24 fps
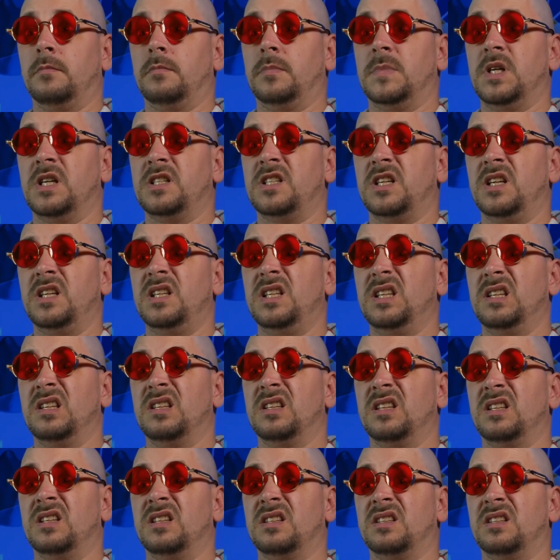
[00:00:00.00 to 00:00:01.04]
That's it?
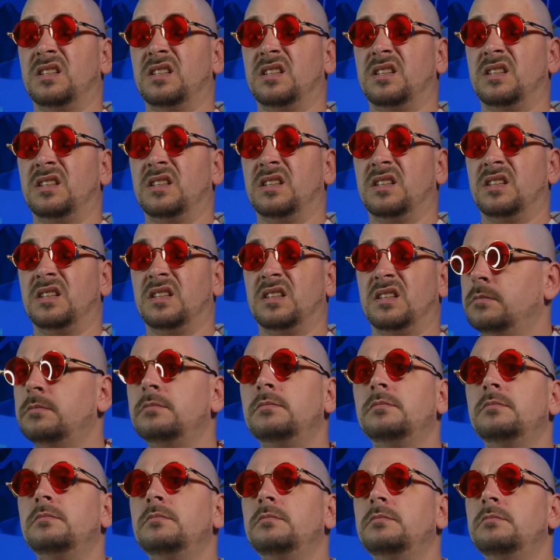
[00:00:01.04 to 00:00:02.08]

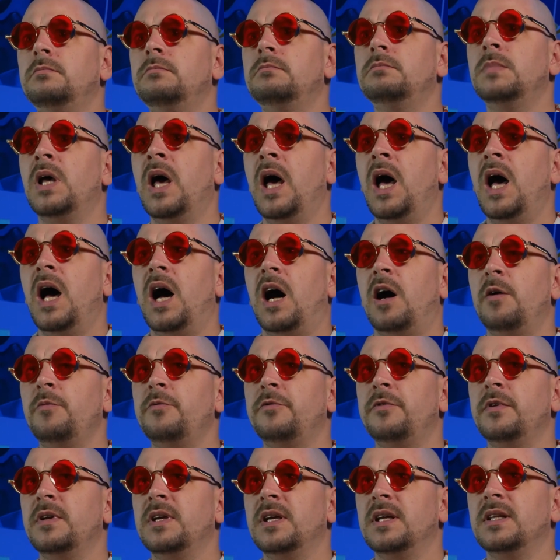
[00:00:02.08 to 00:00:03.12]

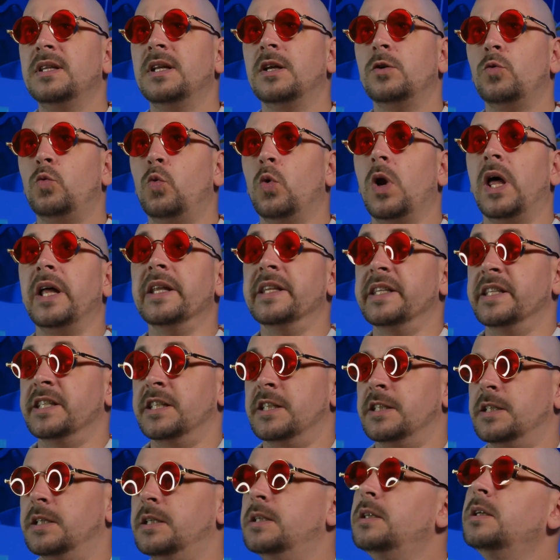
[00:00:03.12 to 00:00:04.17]
I'm thinking that
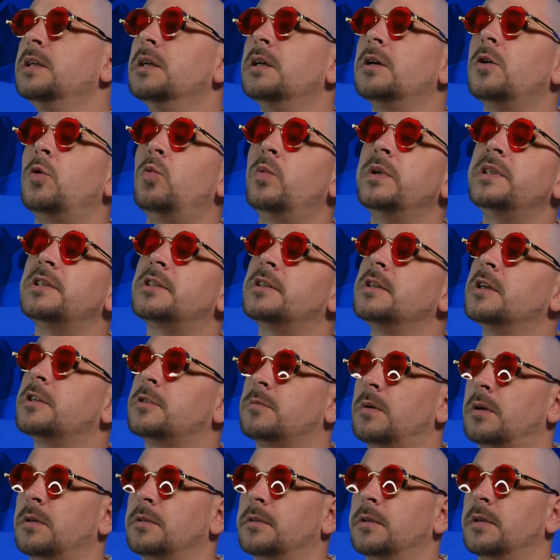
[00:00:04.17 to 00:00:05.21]
Ulanzi wins
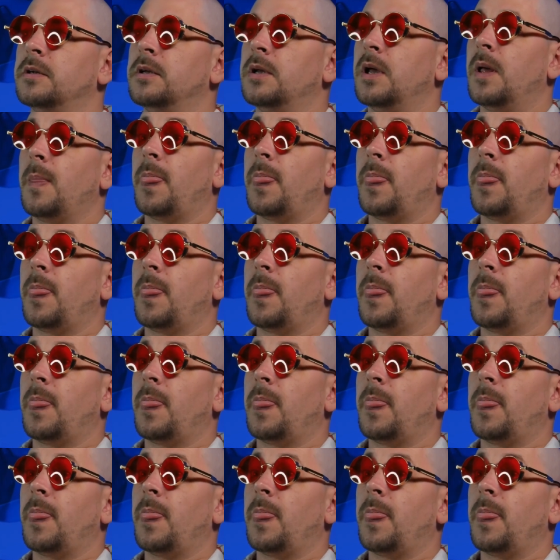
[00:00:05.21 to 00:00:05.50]
this round.